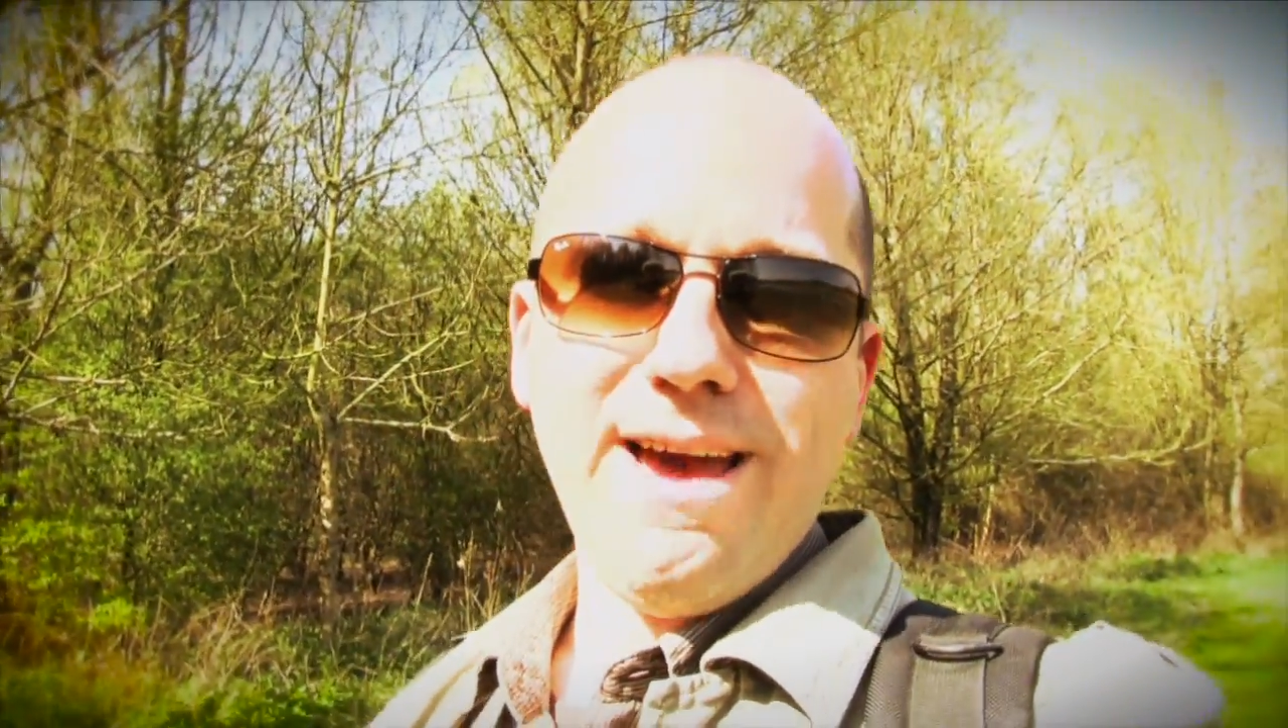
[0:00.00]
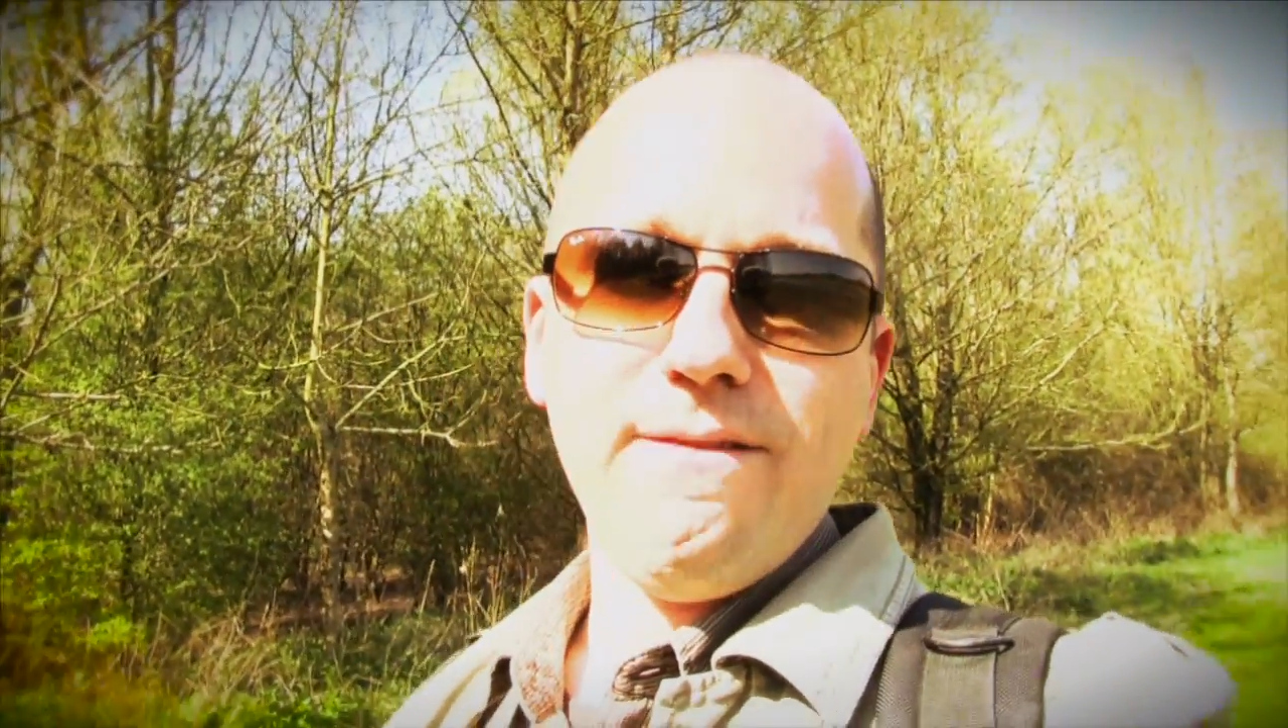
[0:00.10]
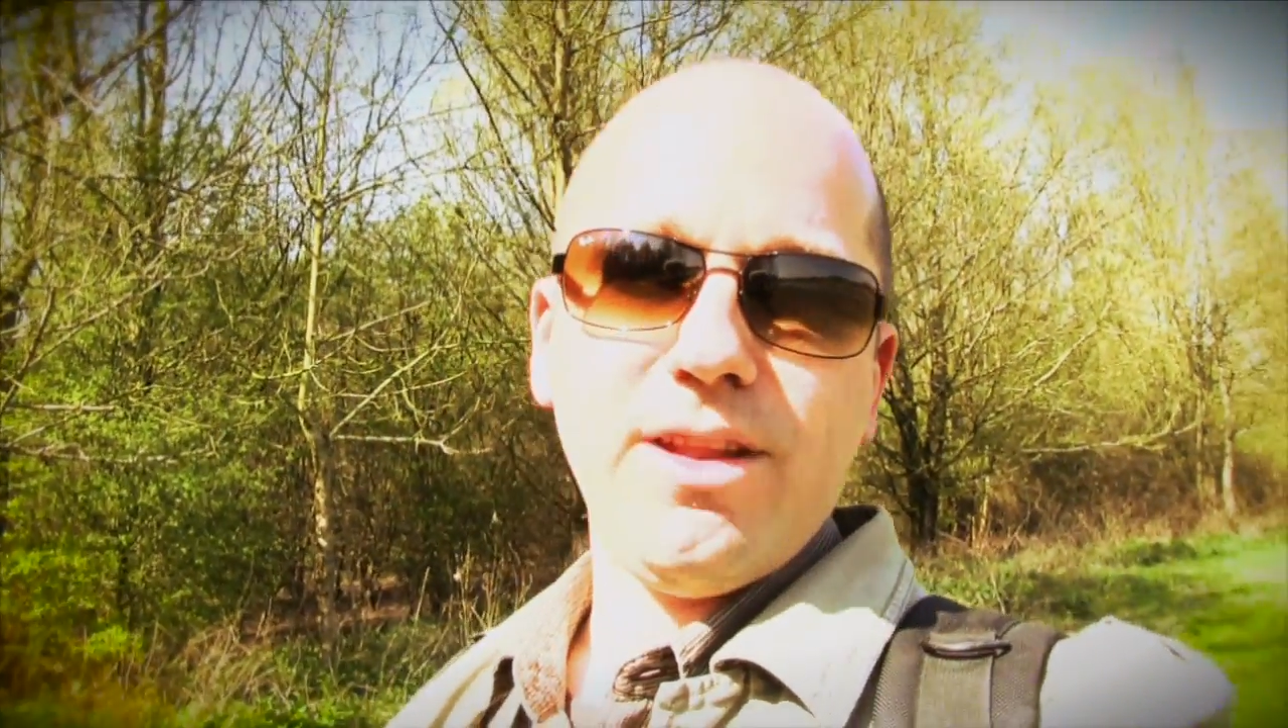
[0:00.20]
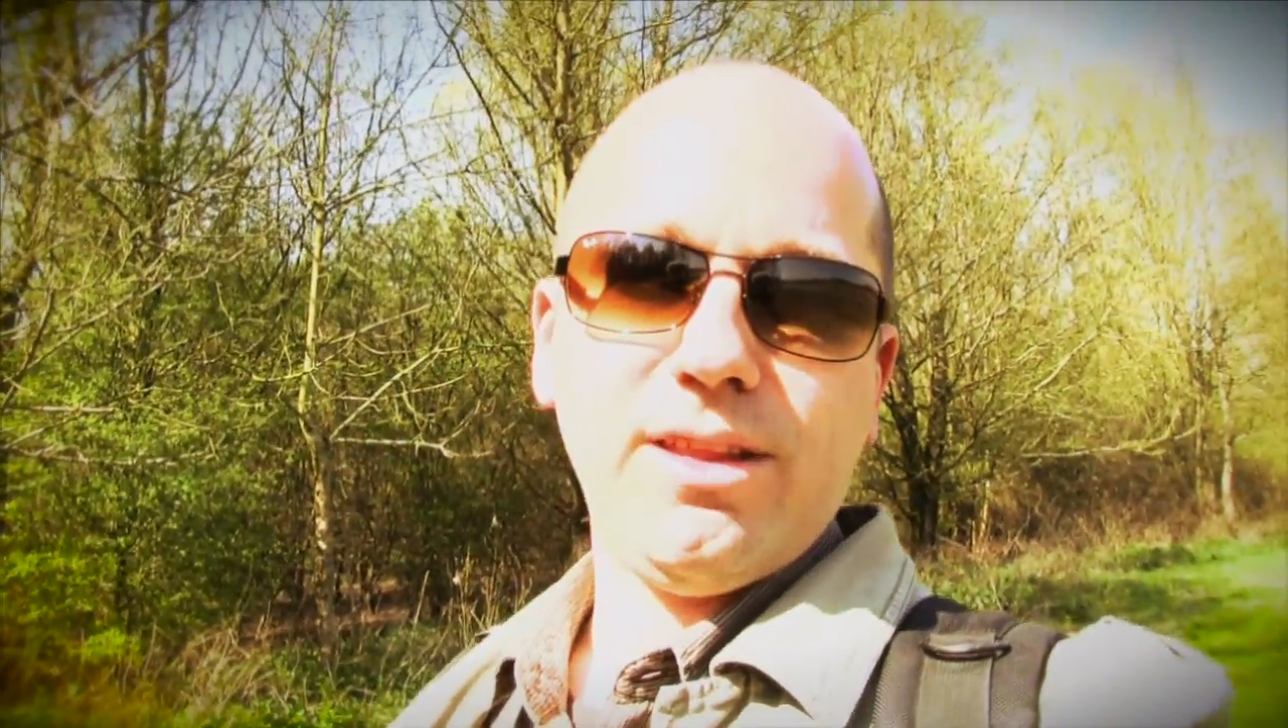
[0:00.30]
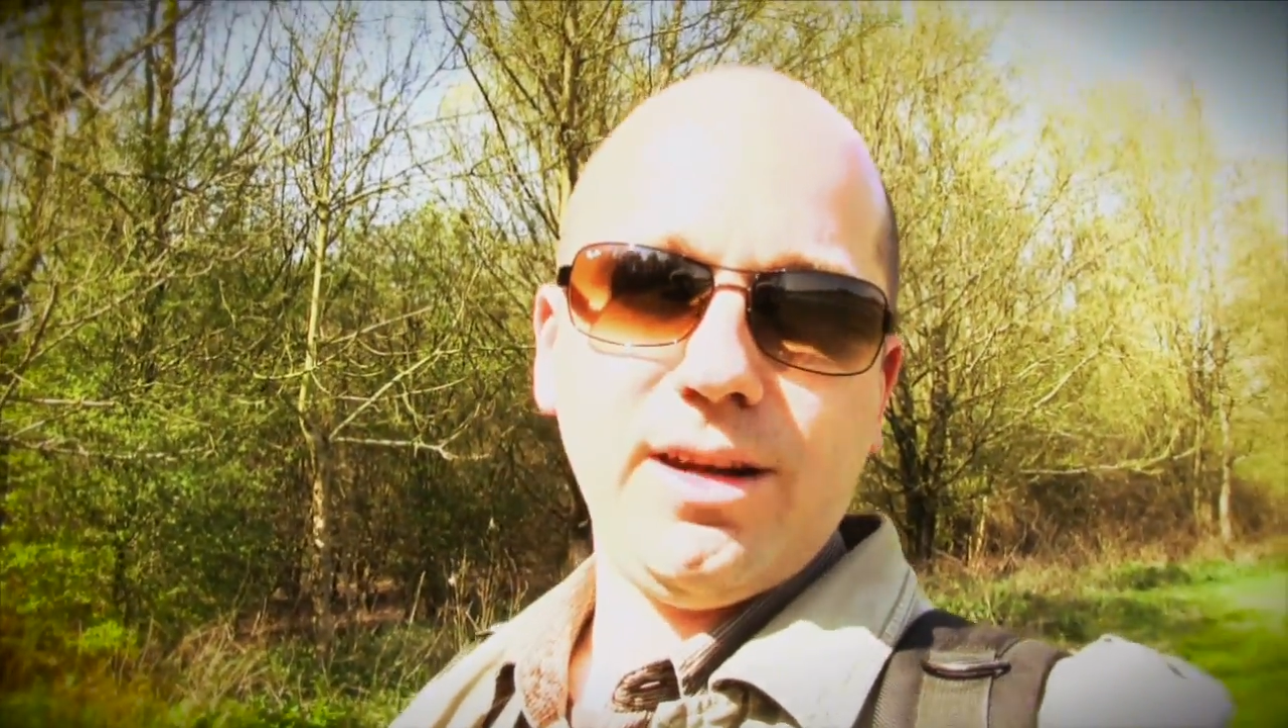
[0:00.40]

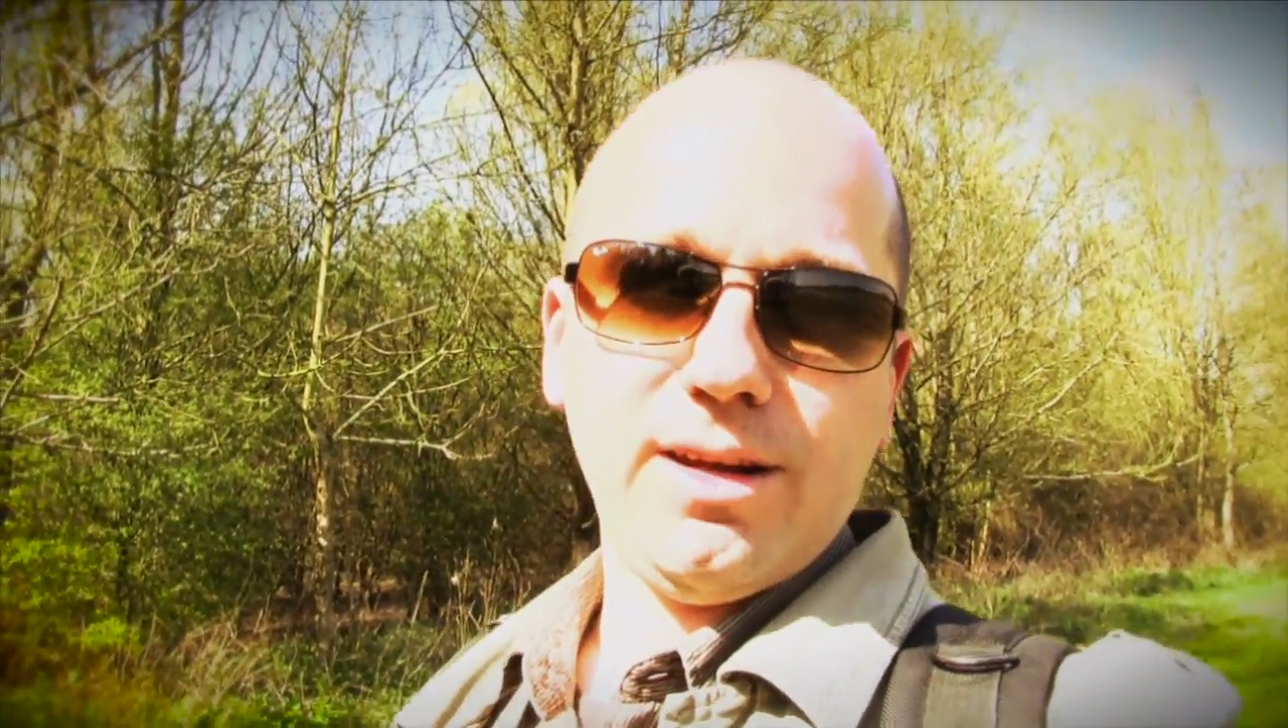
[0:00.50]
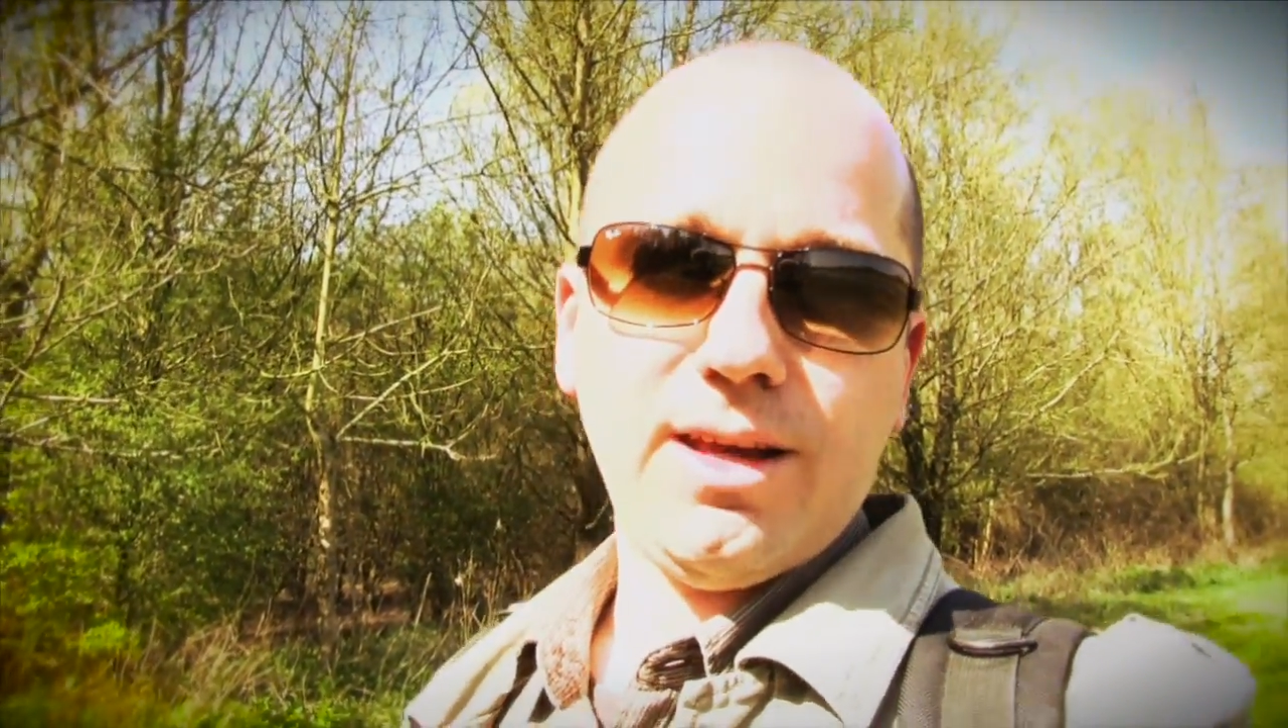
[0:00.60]
everything